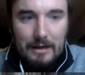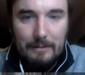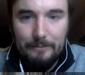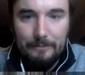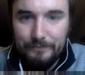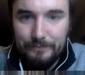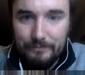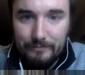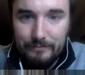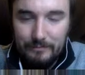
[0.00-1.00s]
So
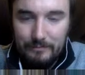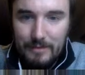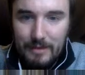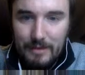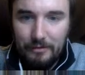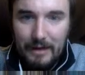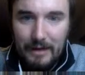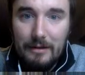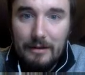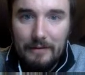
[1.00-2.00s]

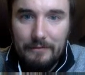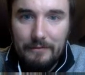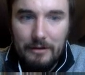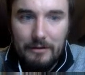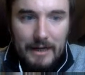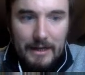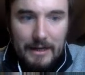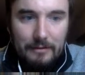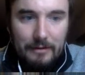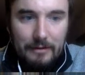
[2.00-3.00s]
I love FAO
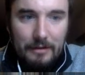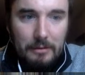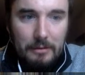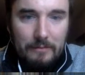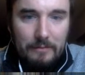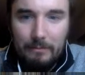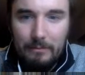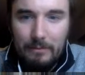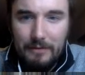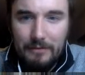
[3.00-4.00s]
guides. I think we
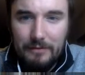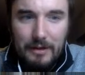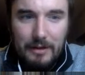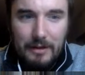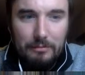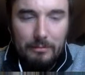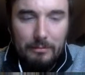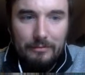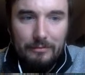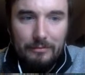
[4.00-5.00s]
might have seen
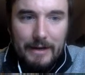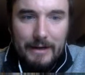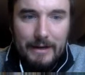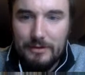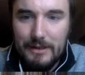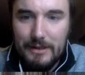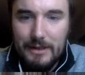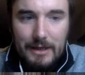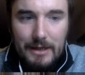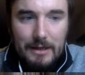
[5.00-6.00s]
this one before
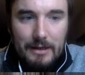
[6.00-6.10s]
actually.